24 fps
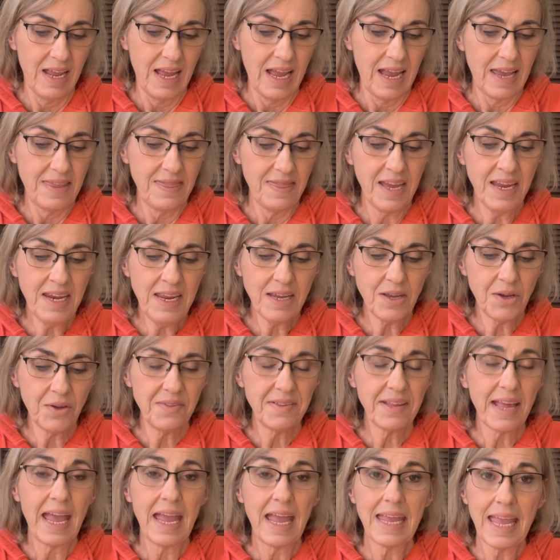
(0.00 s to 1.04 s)
And then he goes
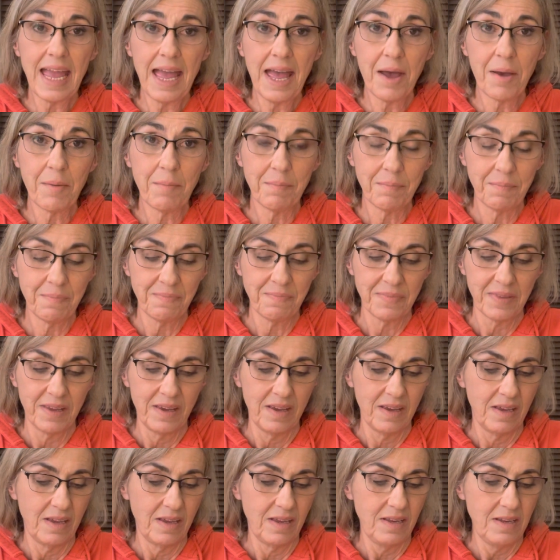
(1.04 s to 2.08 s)
AM,
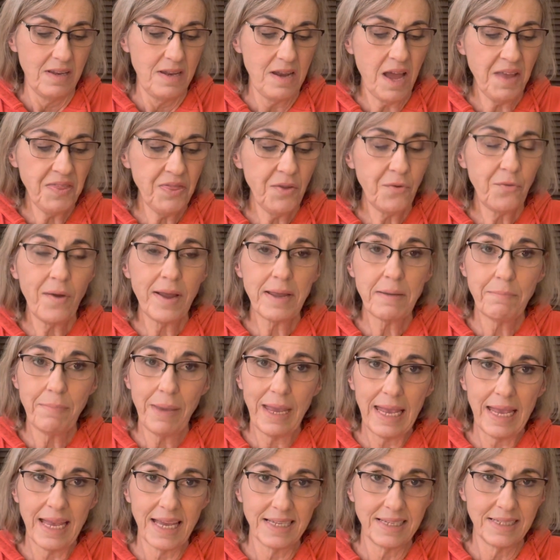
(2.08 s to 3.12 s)
not the right
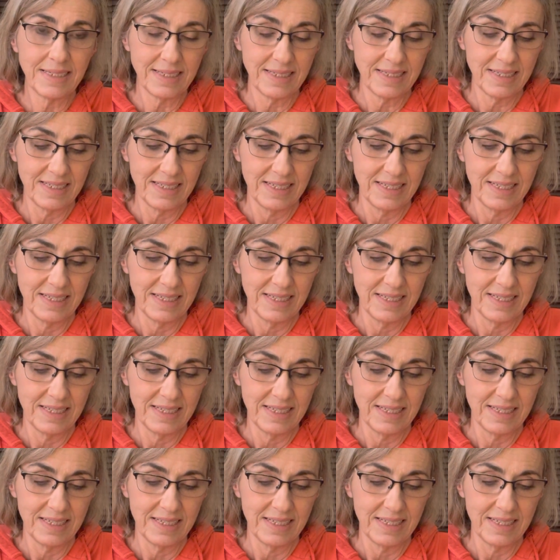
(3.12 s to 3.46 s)
band.